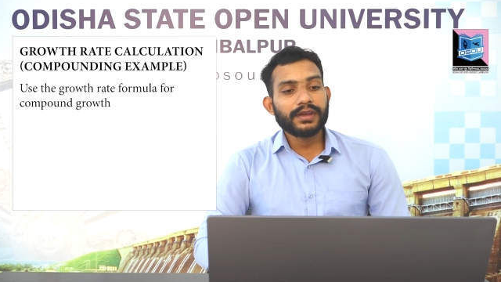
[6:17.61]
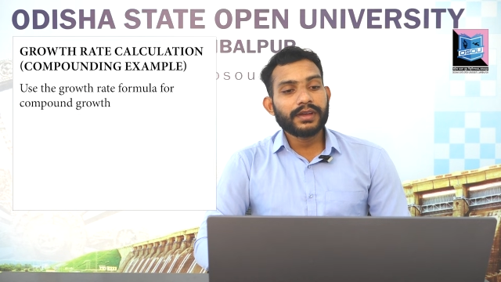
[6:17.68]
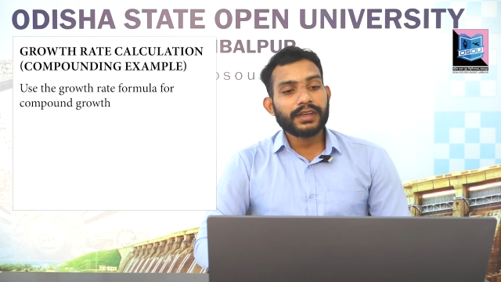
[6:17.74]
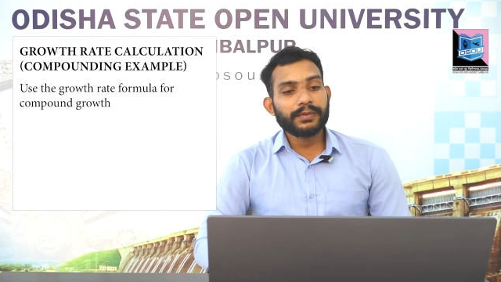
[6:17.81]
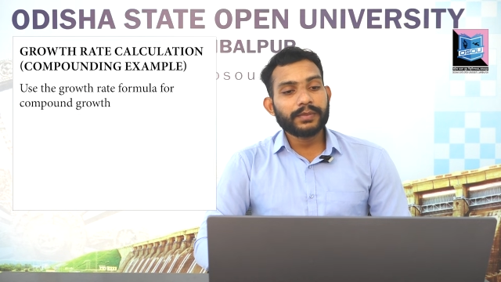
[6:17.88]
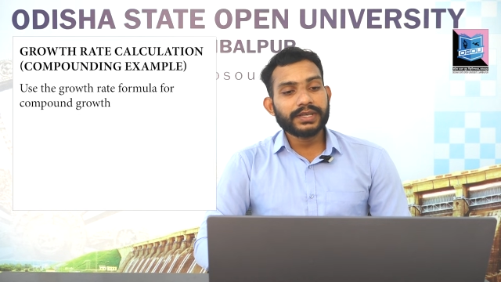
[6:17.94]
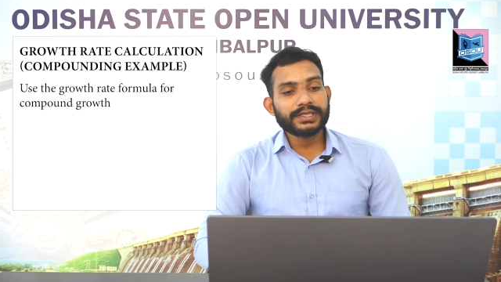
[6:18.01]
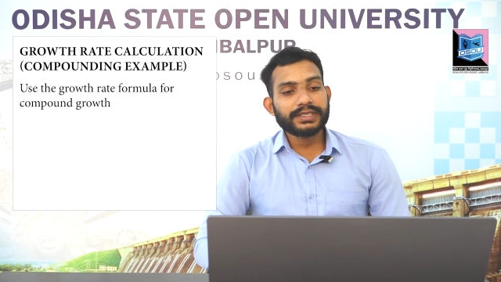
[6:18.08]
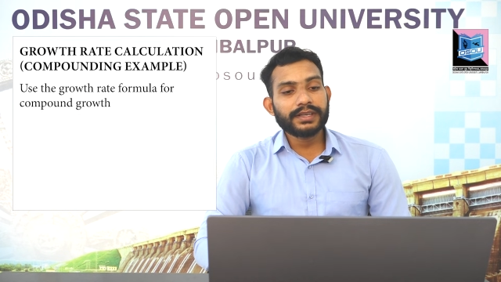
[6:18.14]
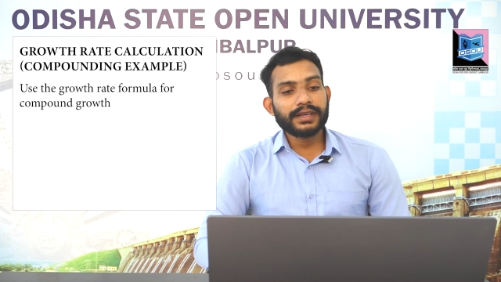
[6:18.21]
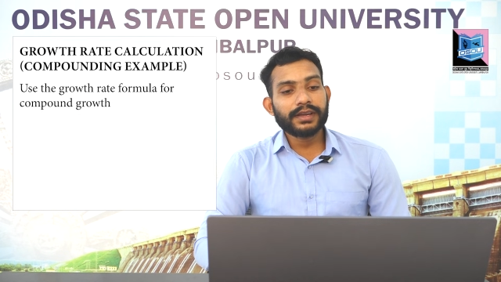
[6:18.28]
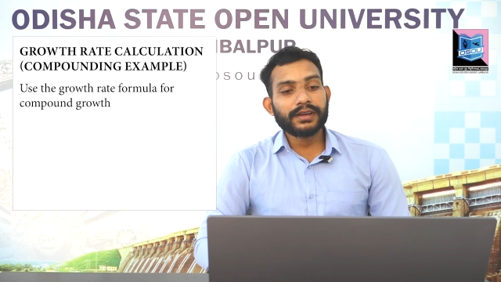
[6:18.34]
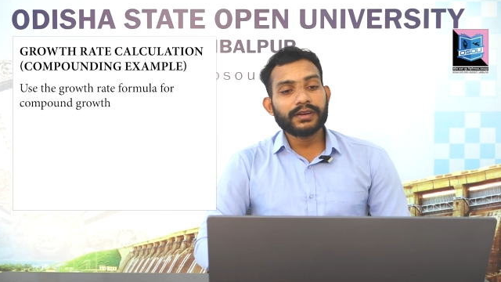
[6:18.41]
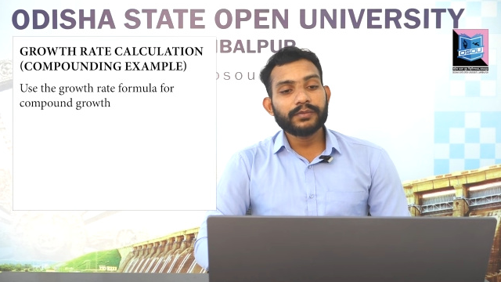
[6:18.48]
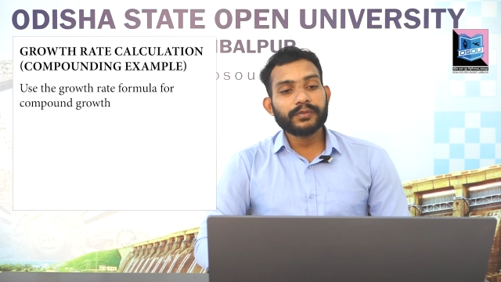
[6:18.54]
Imagine
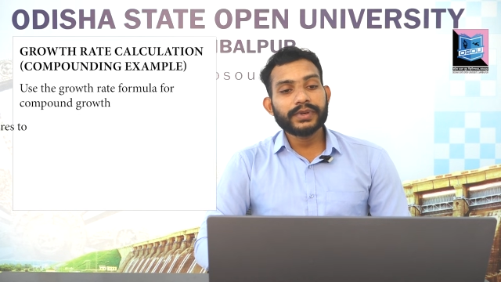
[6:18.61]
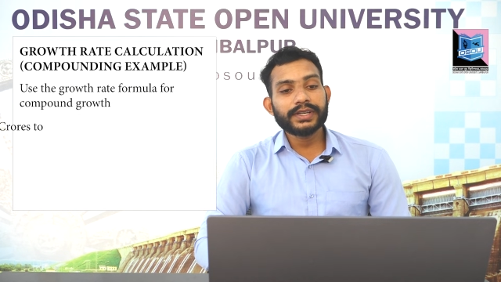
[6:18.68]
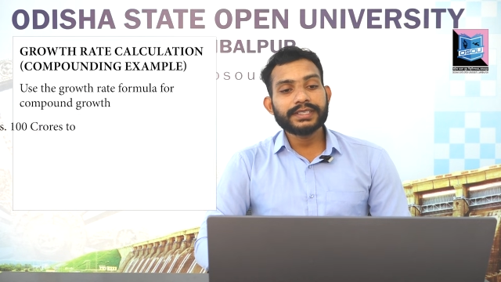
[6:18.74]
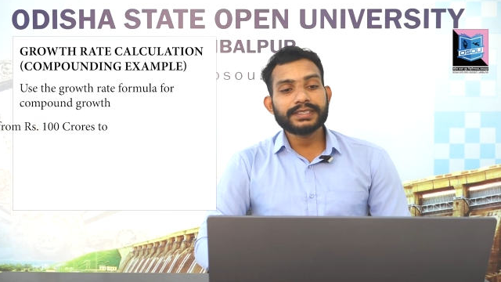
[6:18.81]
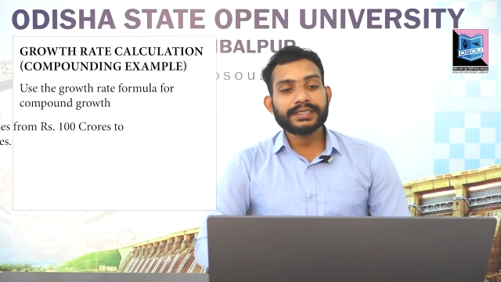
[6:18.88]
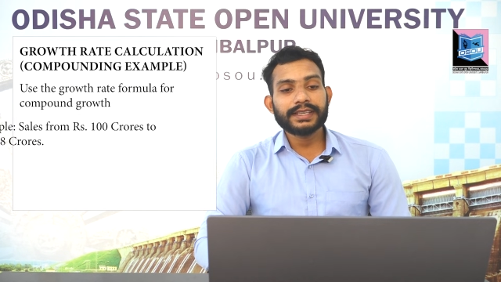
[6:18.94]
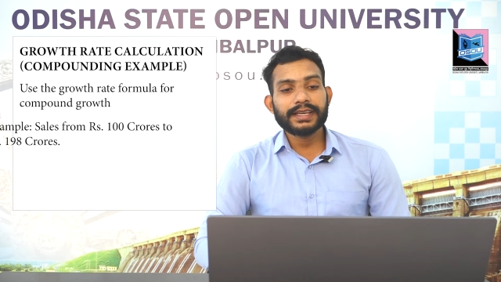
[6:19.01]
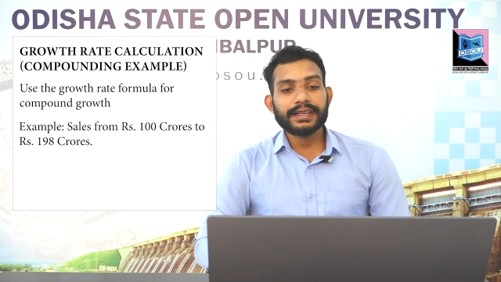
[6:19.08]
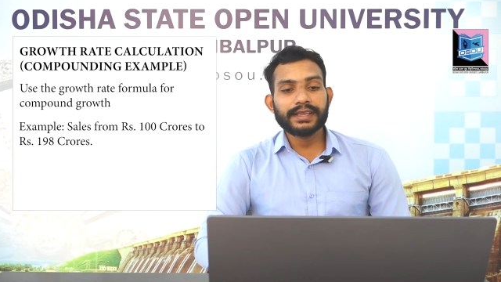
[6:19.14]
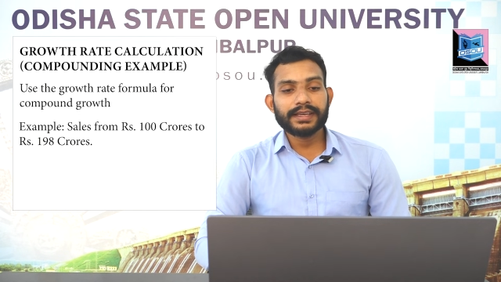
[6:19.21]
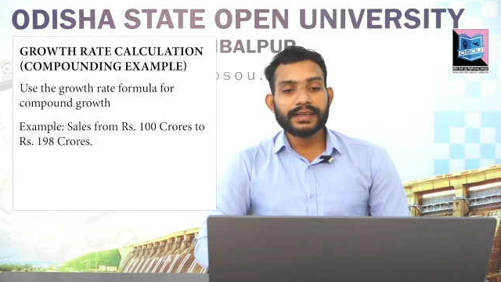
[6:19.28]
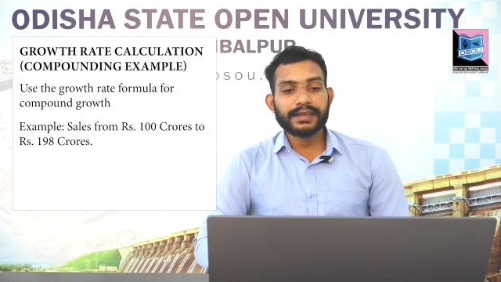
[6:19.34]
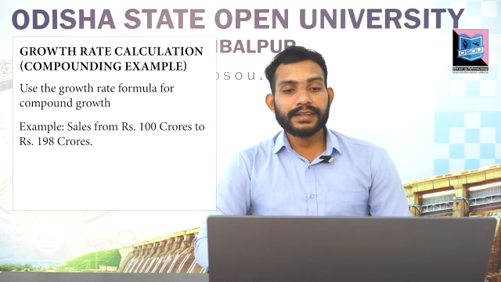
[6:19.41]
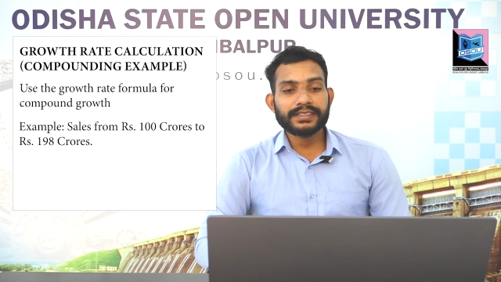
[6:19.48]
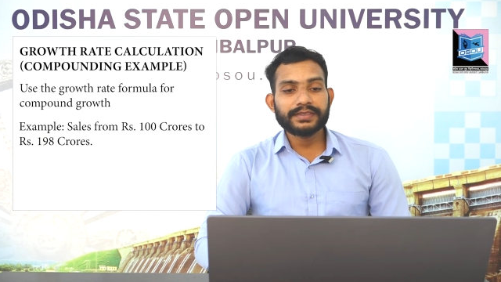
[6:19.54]
a company's sale
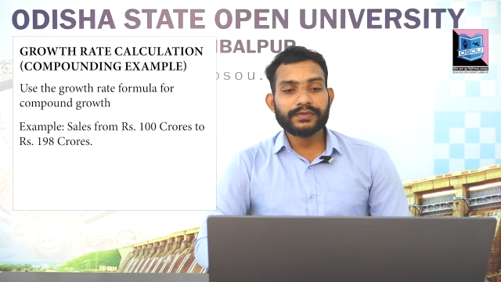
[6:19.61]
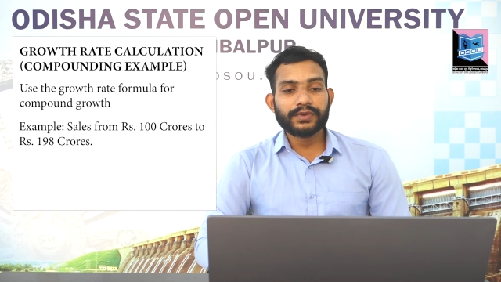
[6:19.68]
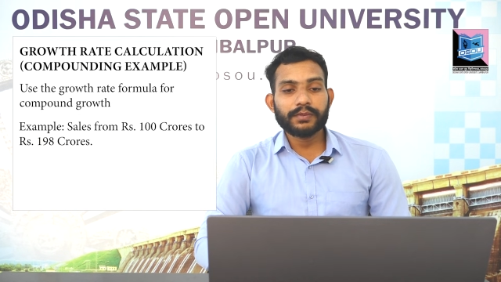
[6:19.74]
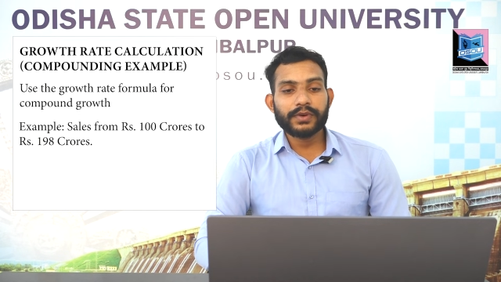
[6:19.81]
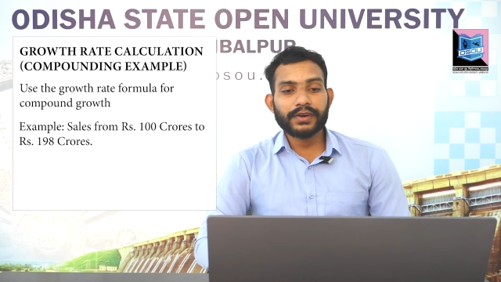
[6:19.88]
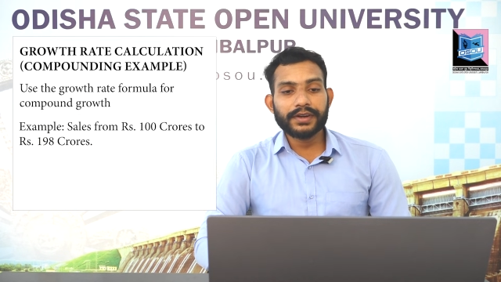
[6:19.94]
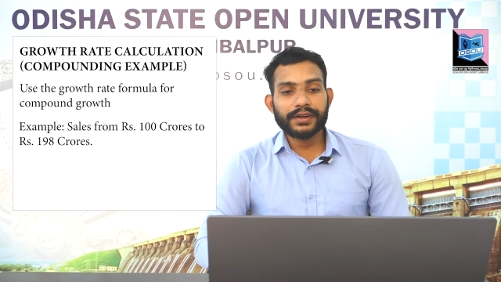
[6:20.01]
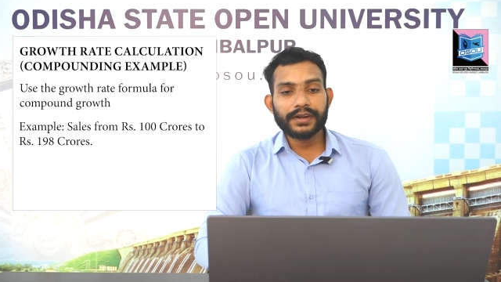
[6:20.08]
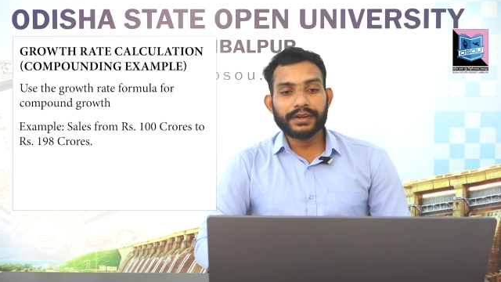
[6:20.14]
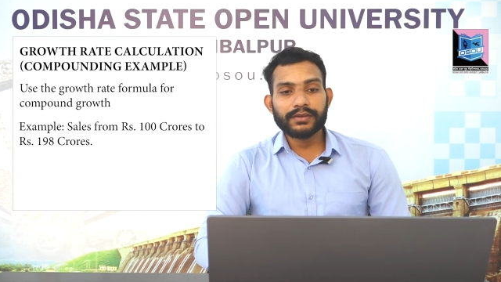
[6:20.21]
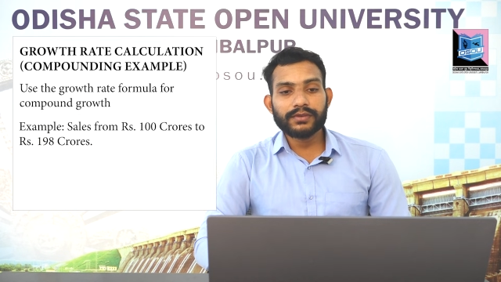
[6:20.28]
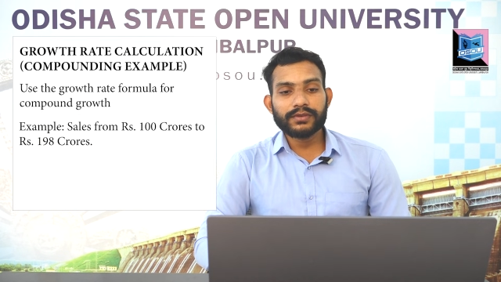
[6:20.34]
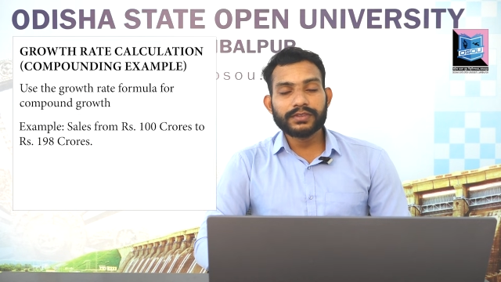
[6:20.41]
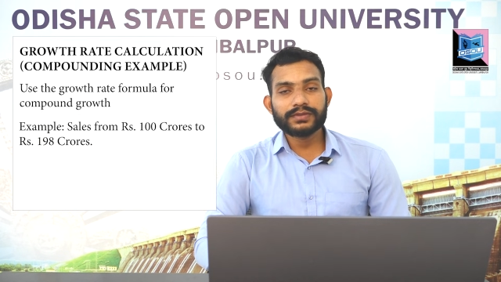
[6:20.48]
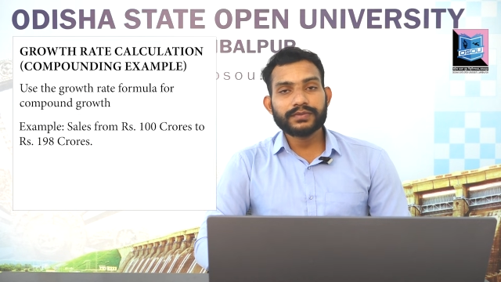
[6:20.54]
increase from 100
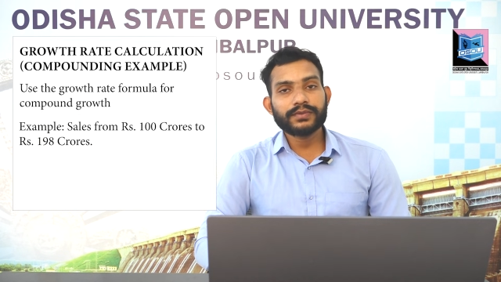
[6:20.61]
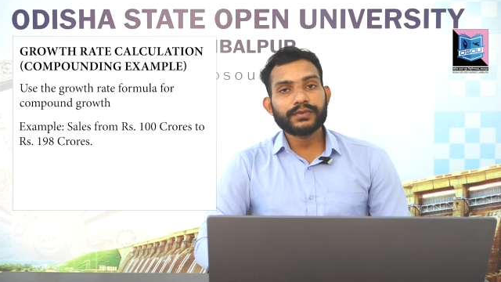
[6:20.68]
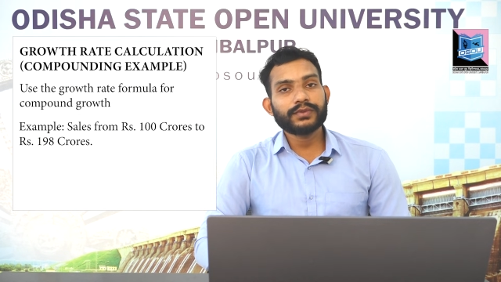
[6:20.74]
crores